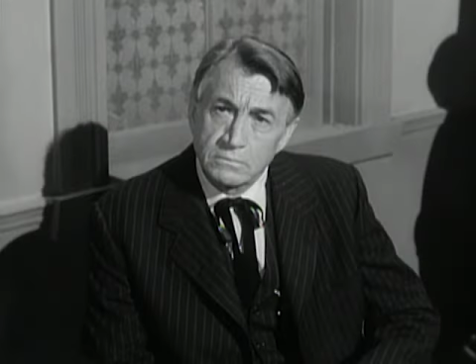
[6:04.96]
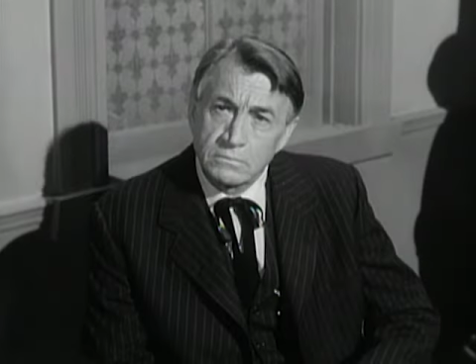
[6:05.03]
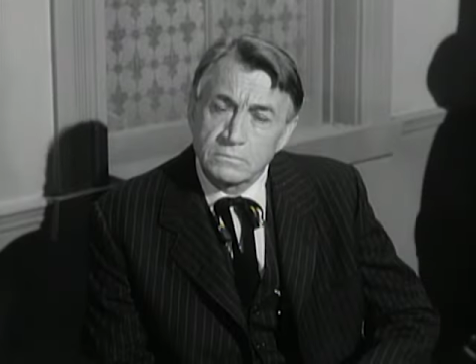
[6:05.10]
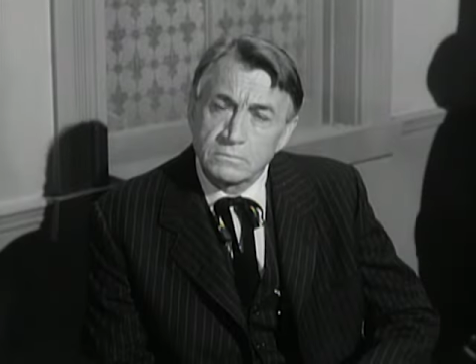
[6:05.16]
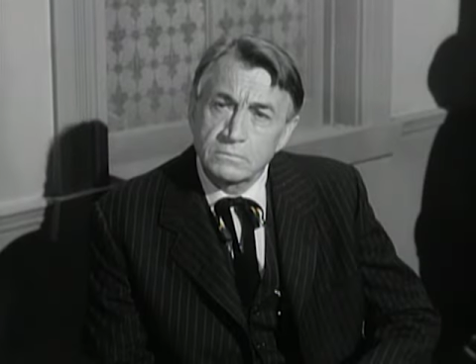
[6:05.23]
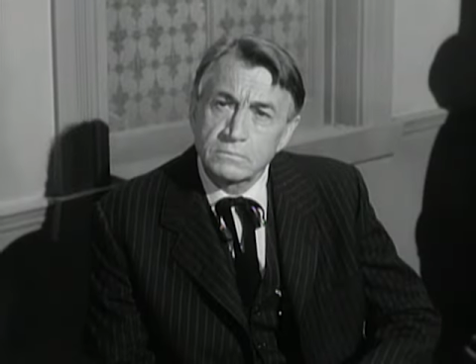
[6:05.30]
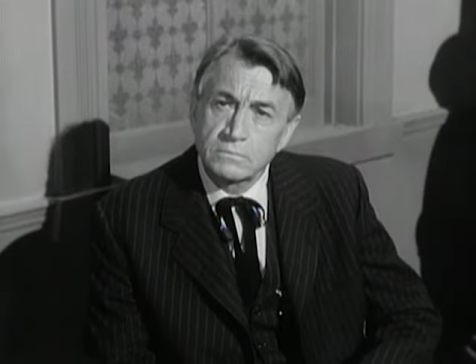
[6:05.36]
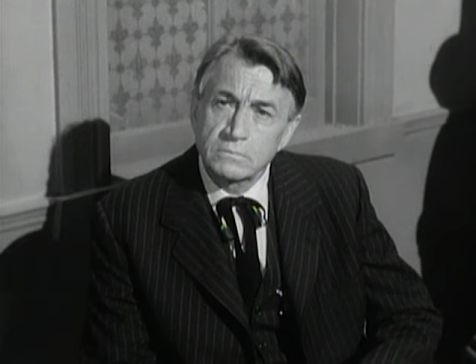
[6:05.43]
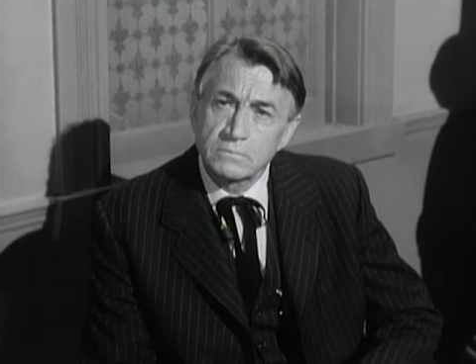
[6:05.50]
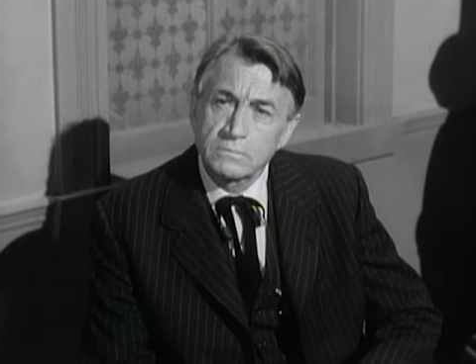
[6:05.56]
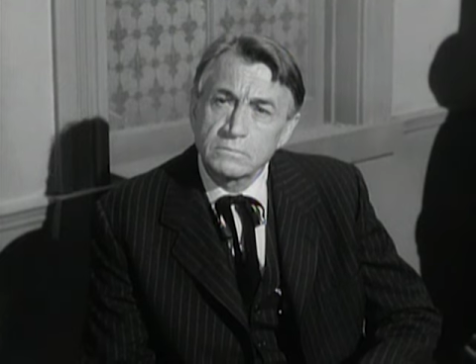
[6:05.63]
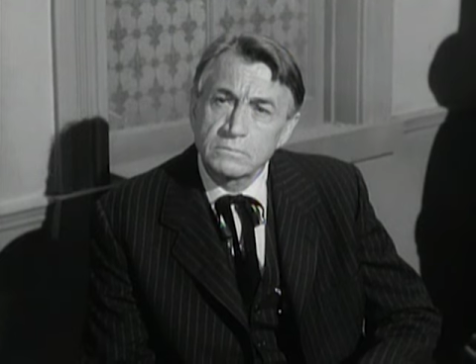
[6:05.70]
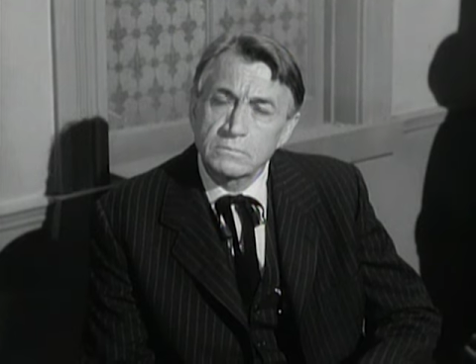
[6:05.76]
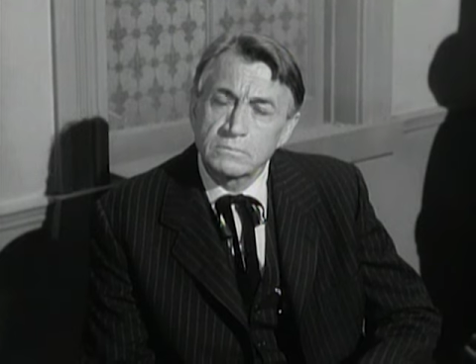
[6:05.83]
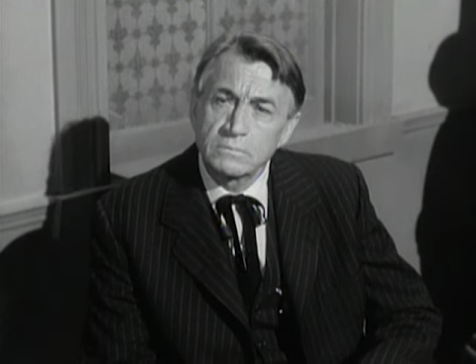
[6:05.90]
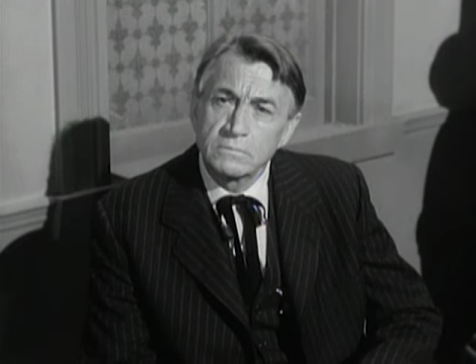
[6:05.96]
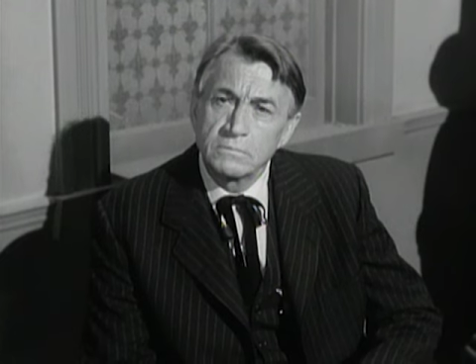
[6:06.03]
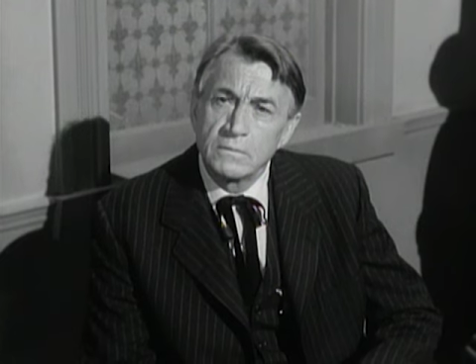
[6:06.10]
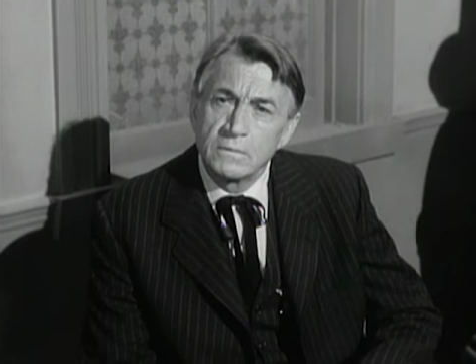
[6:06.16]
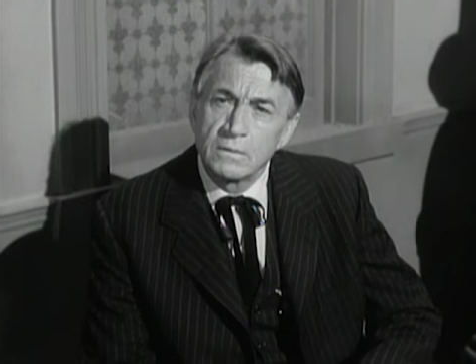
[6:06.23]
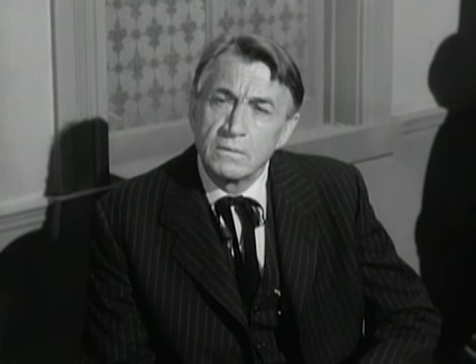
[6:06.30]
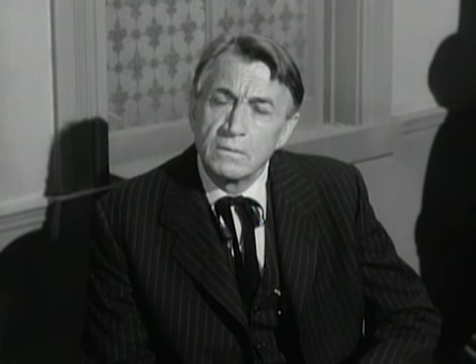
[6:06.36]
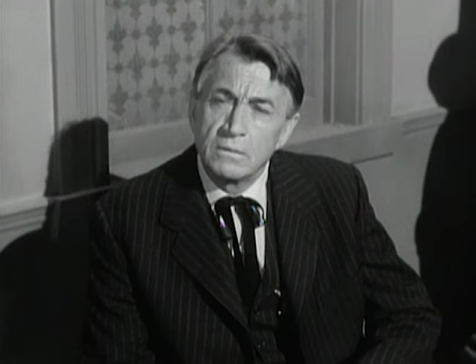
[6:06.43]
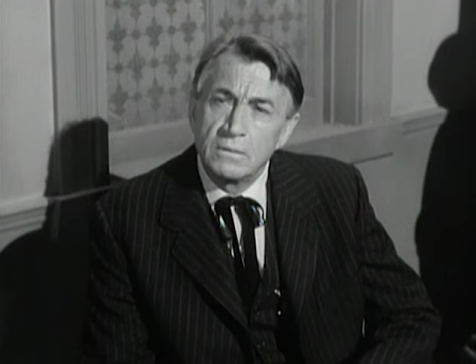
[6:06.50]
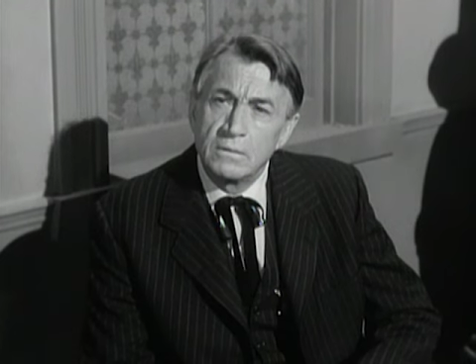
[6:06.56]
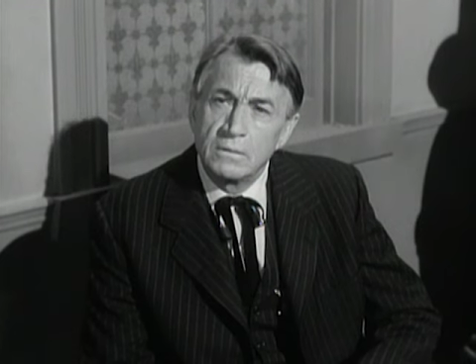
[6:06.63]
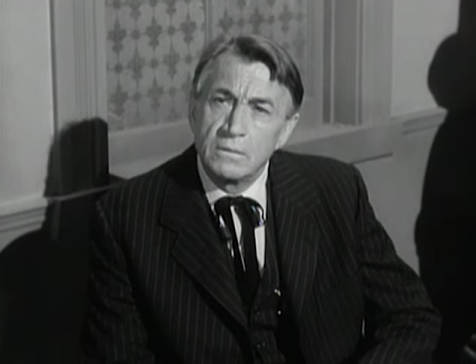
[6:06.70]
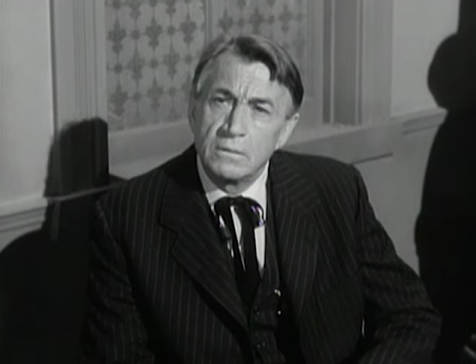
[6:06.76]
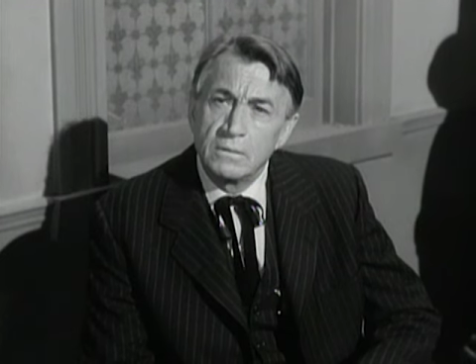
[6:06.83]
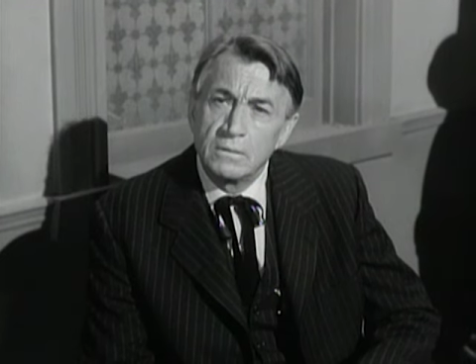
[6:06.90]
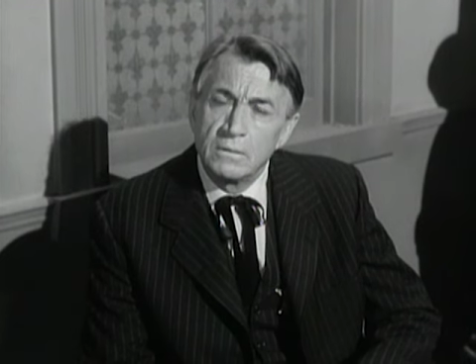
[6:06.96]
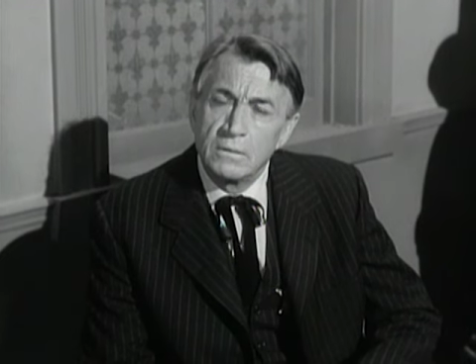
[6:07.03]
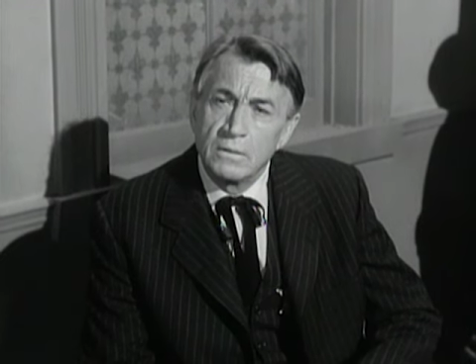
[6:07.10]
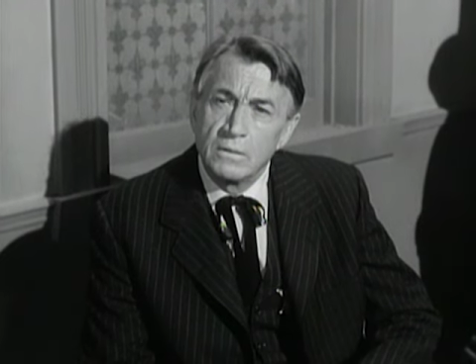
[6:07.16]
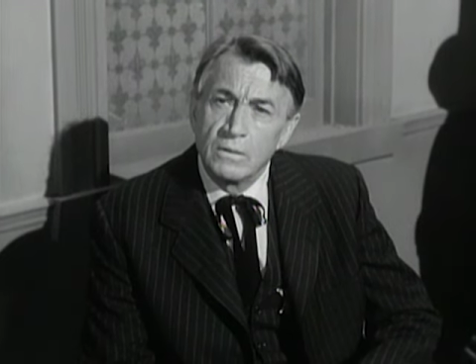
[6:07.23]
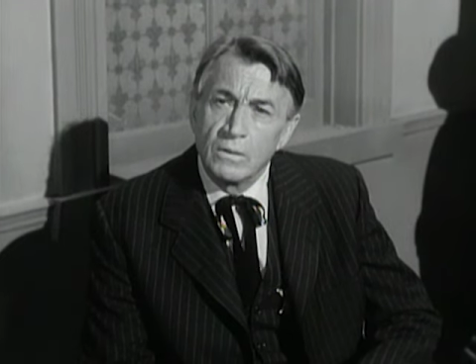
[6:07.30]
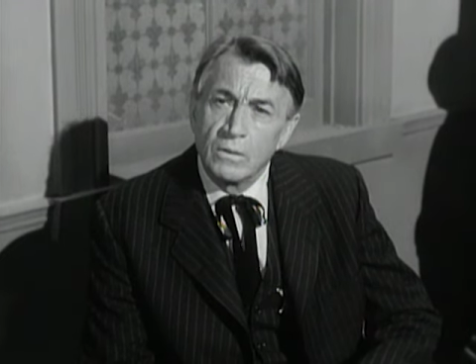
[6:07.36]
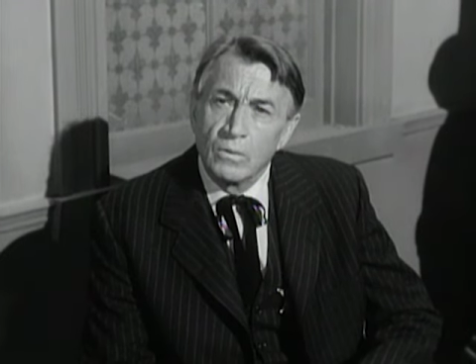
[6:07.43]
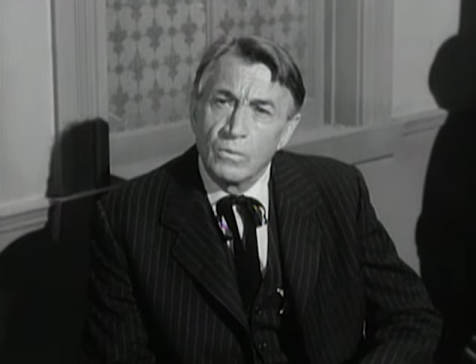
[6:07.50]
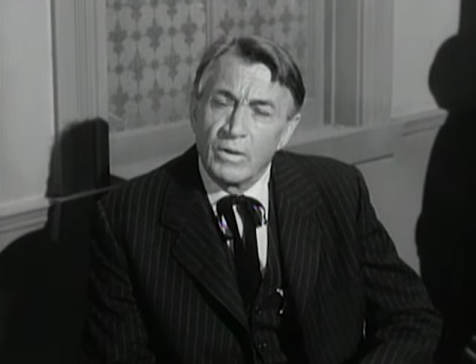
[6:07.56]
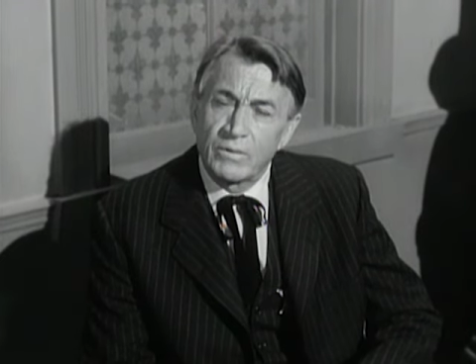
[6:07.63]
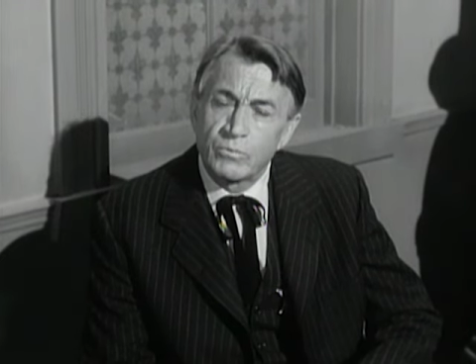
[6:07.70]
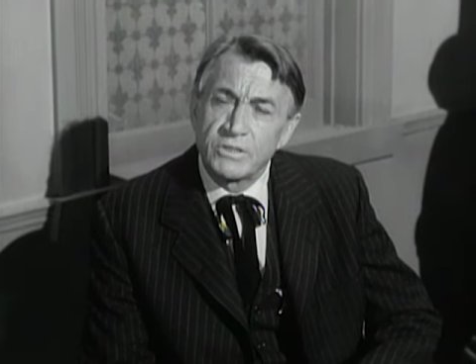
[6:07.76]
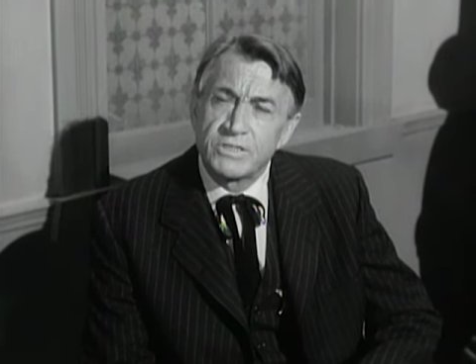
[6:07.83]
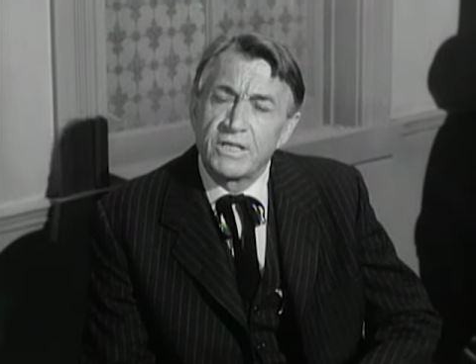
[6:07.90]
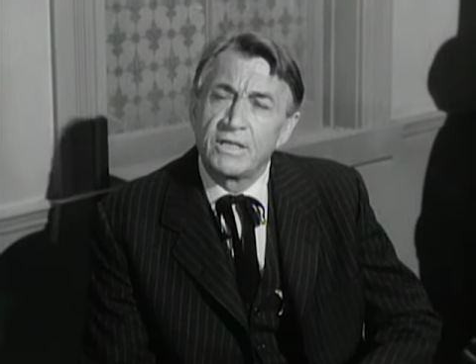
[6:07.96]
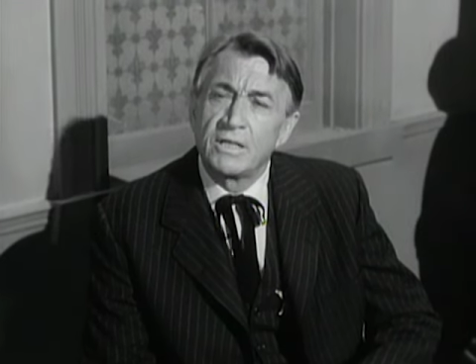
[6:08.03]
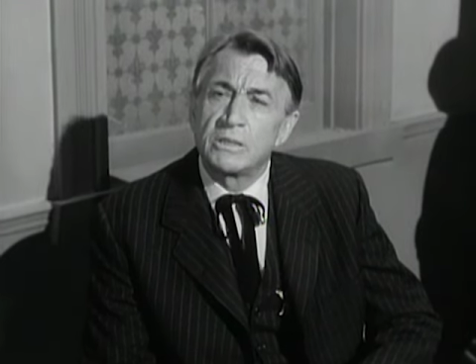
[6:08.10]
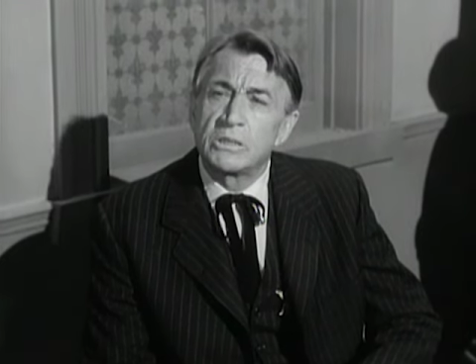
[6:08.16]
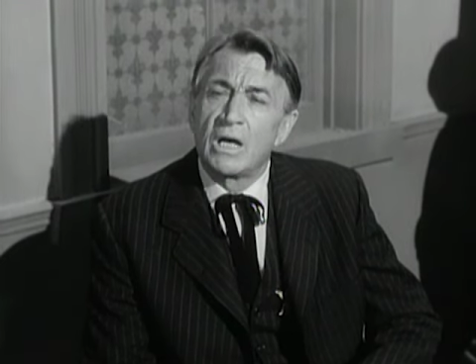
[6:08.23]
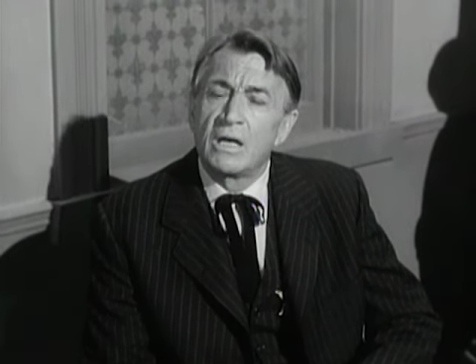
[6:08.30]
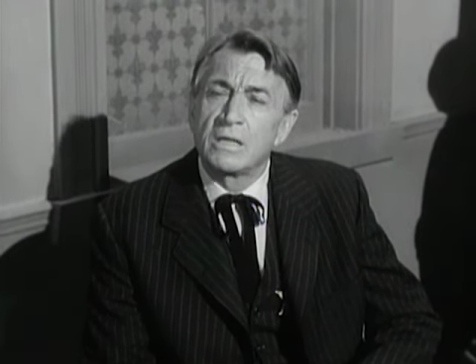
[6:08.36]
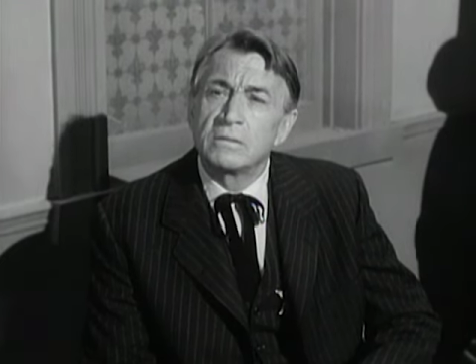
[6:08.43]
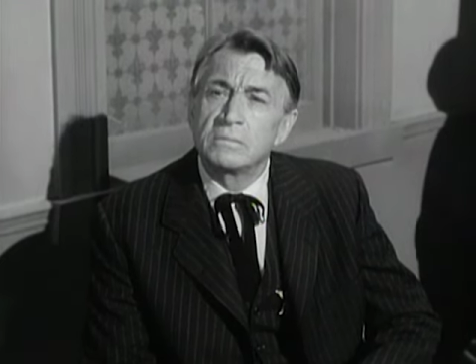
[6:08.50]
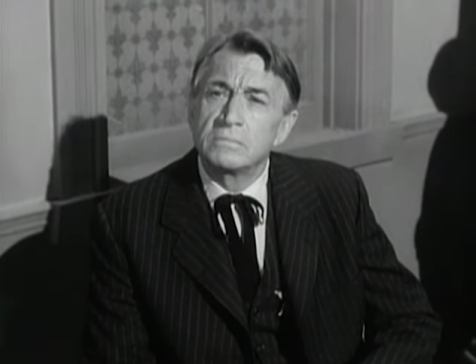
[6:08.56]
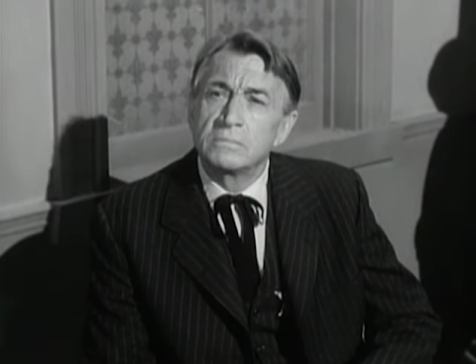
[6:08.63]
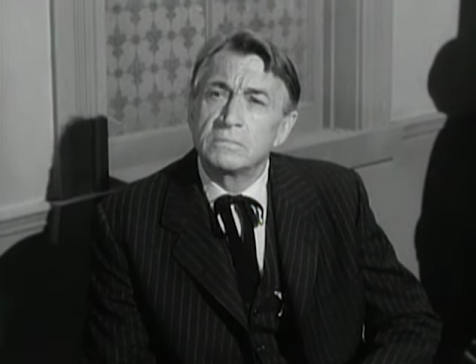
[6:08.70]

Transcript: So this morning I opened it. What was in it, John?